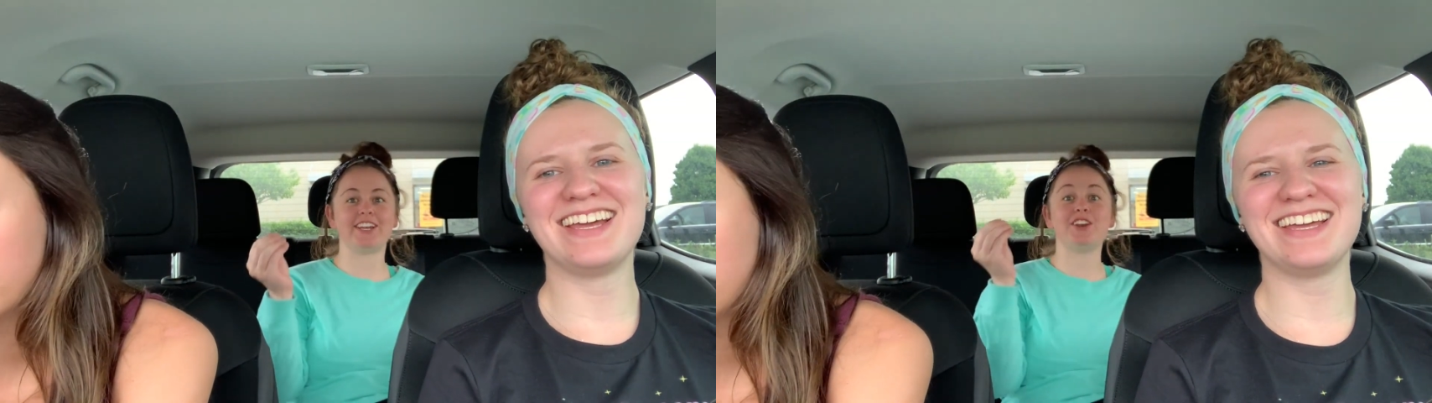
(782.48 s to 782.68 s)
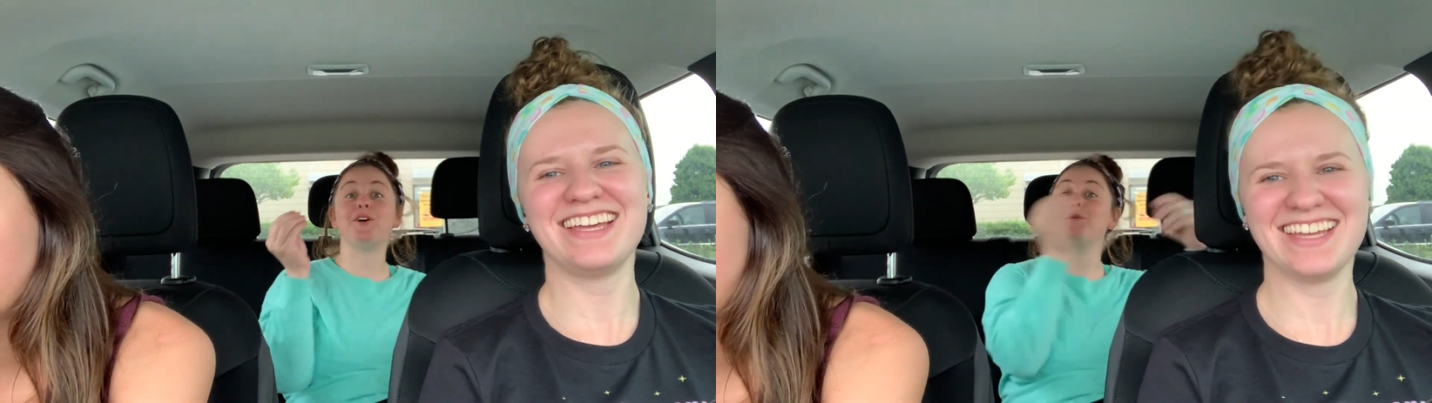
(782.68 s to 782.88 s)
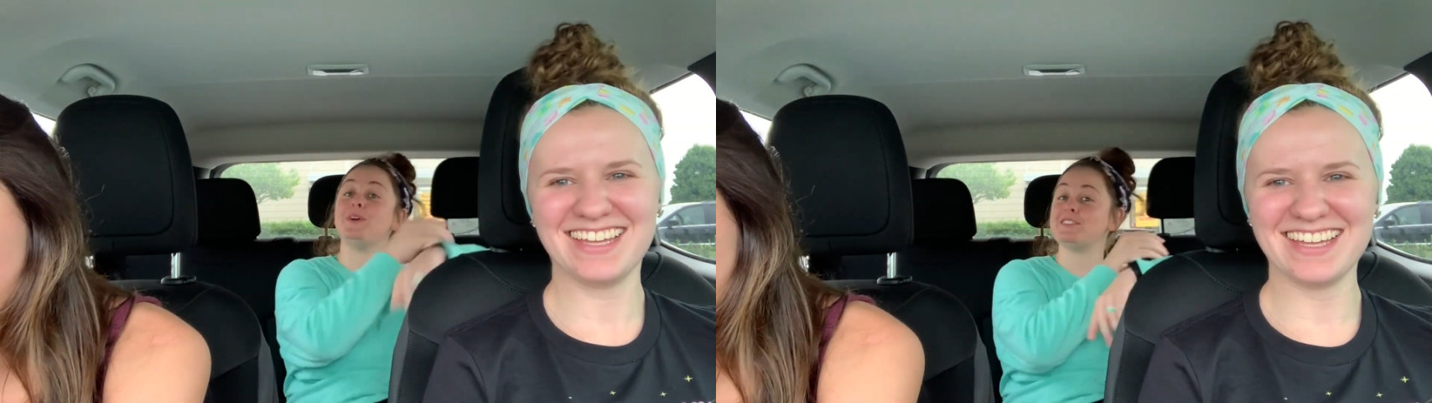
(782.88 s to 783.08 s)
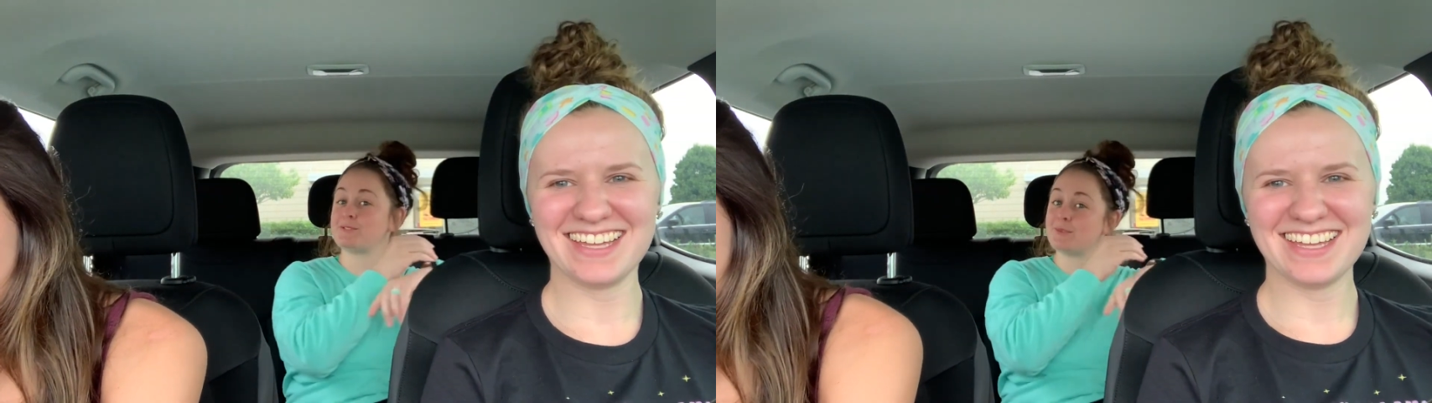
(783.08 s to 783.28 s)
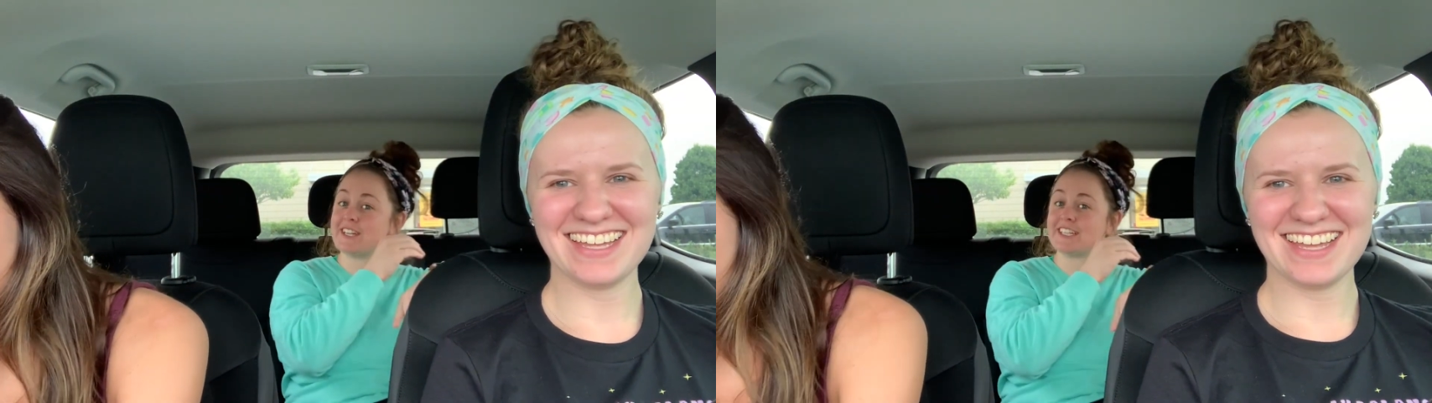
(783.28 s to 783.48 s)
Speaker 1: and no, we
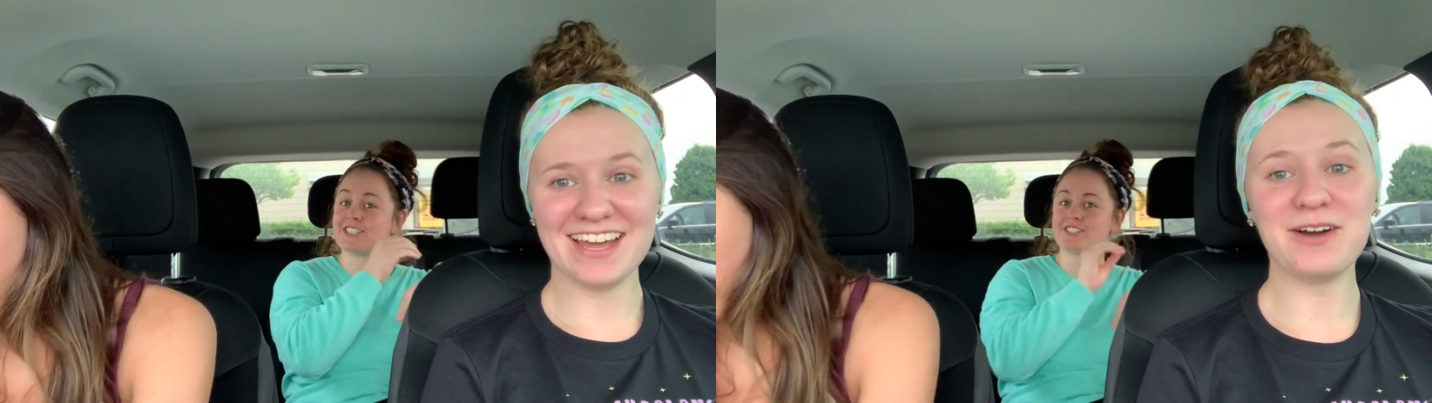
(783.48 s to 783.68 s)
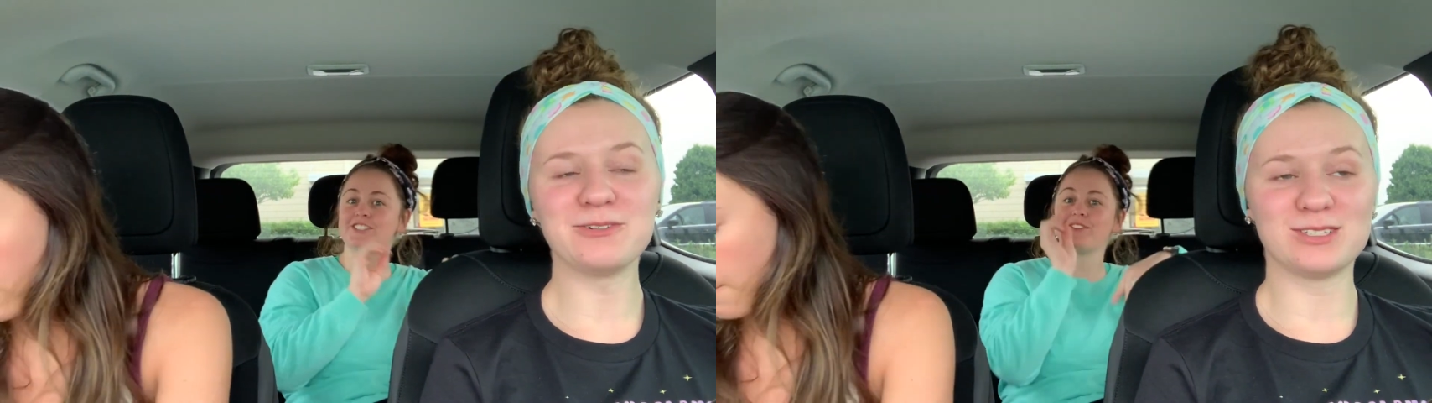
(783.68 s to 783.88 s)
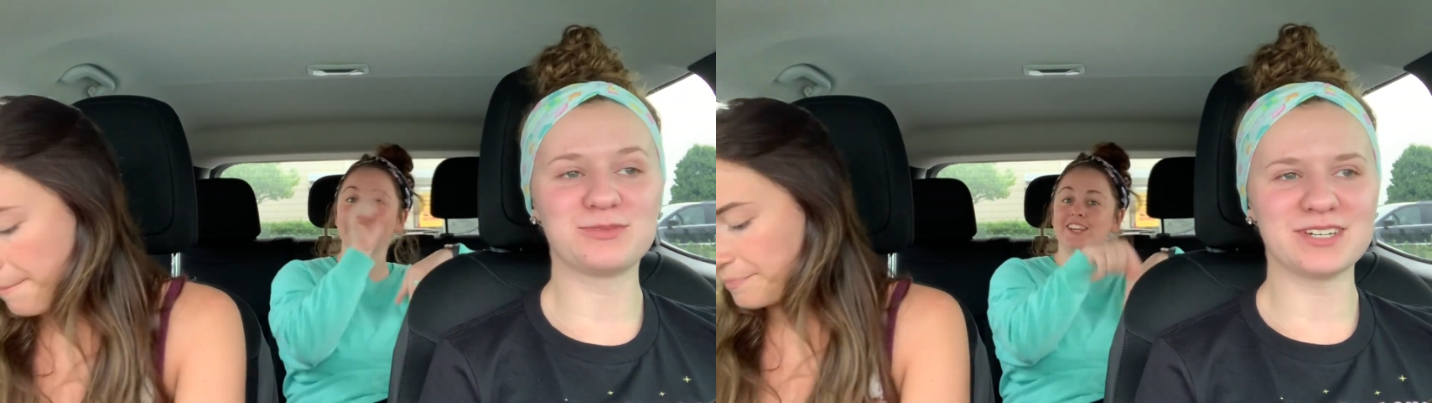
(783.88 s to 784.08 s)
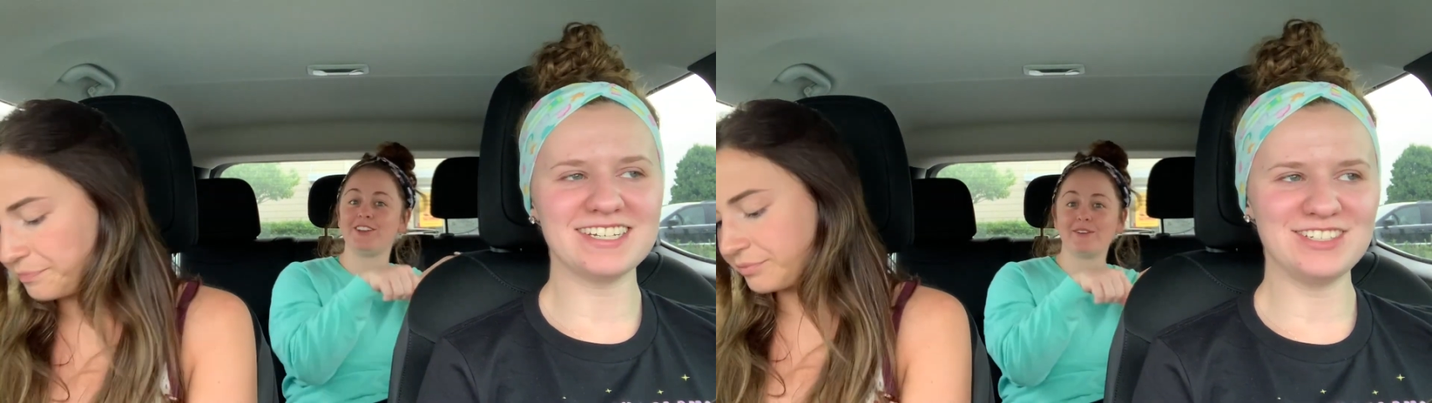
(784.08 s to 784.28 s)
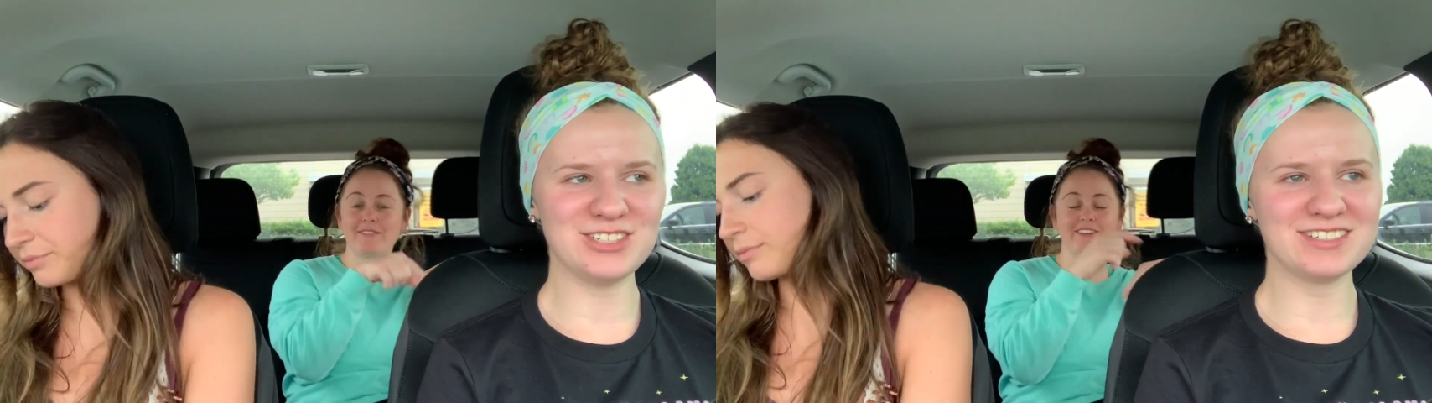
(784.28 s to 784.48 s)
switch. Oh, so, like, switch. You
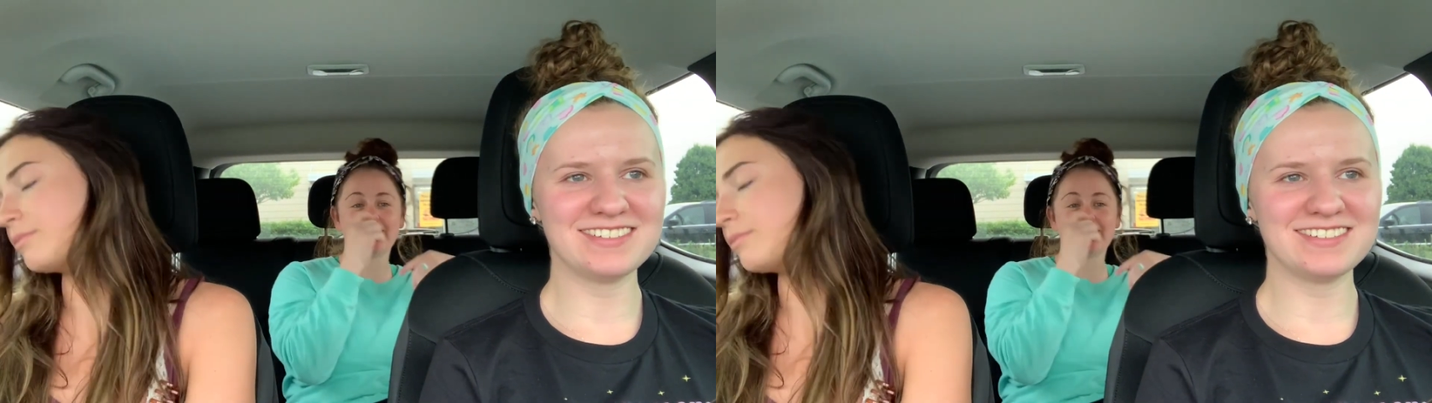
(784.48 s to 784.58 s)
have to